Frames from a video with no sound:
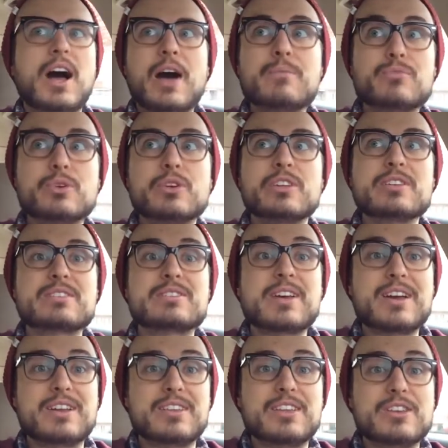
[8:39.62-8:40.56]
I'm really
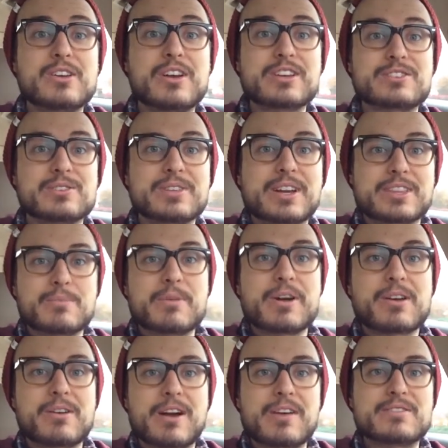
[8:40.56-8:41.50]
excited that you guys are liking
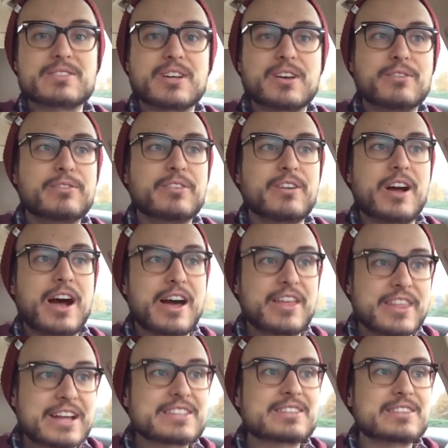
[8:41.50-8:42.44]
the Minecraft stuff.
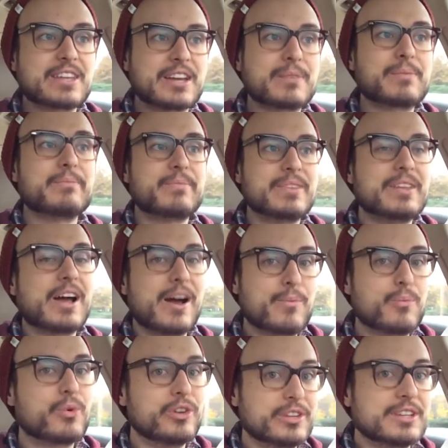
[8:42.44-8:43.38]
Uh, that's like,
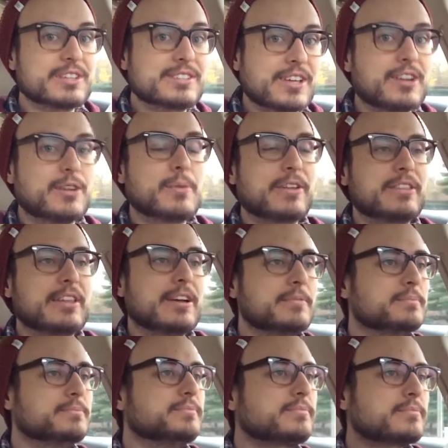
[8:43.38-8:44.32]
I'm really excited about
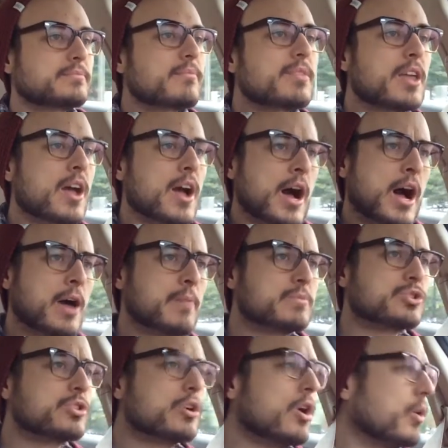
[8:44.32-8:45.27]
that.
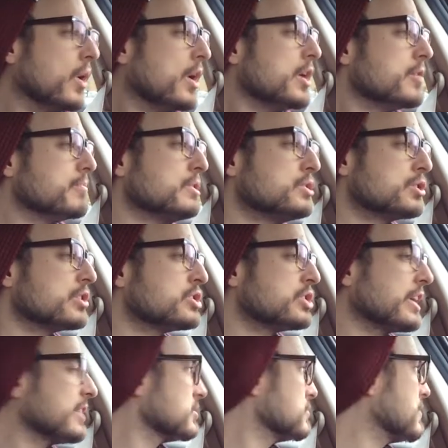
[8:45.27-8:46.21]
Um, so be sure to
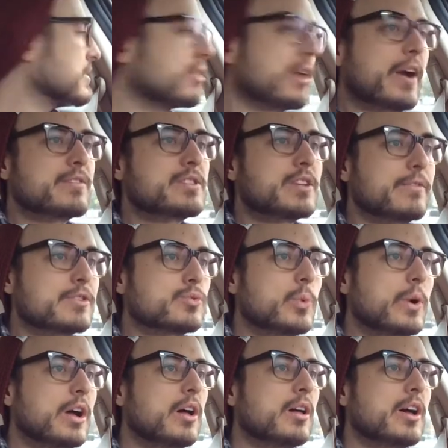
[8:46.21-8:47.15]
check out the Minecraft stuff
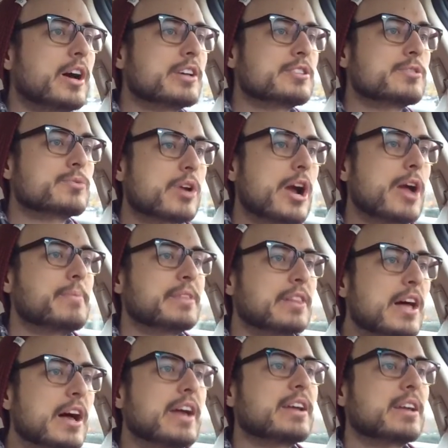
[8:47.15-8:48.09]
as well. Uh, subscribe
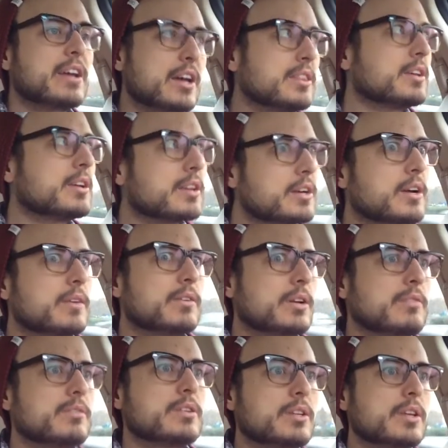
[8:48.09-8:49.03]
and like. I think I
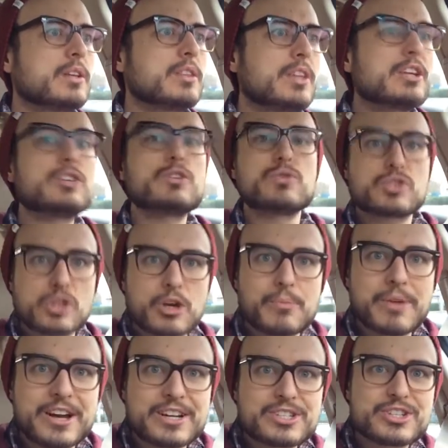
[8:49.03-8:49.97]
covered everything. Thank you
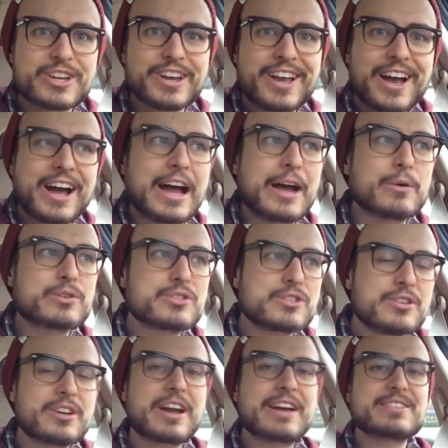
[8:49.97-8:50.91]
so much. I will
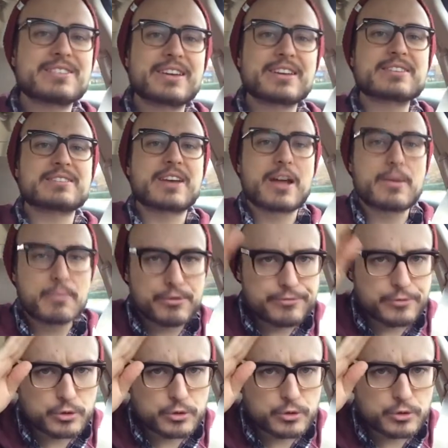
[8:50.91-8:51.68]
see you guys next time.